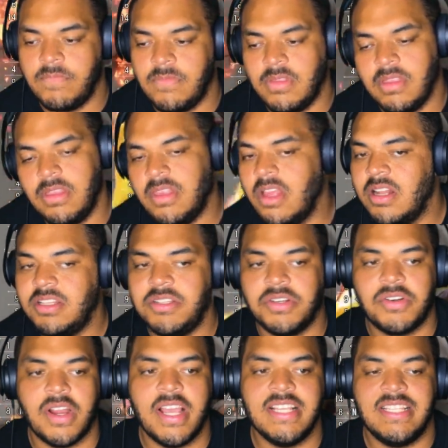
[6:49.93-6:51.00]
Nothing too
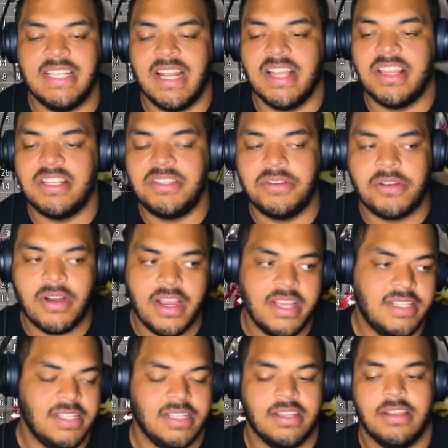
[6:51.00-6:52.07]
crazy, nothing too
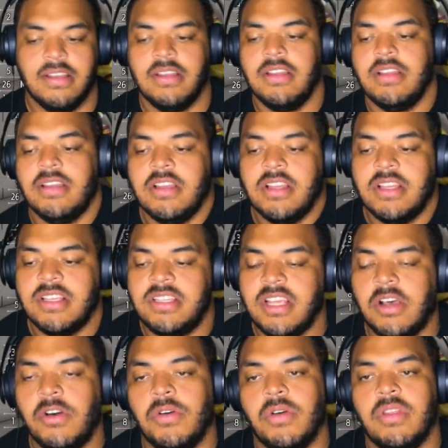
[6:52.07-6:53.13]
crazy.
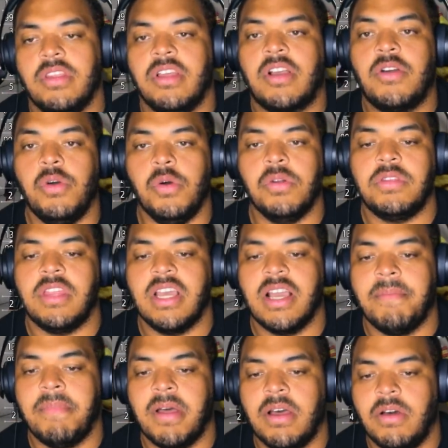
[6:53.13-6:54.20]
So the cool thing
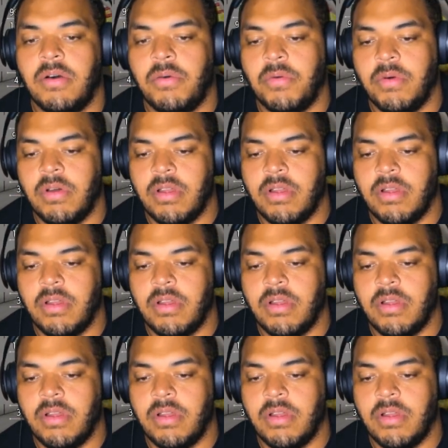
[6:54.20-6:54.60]
about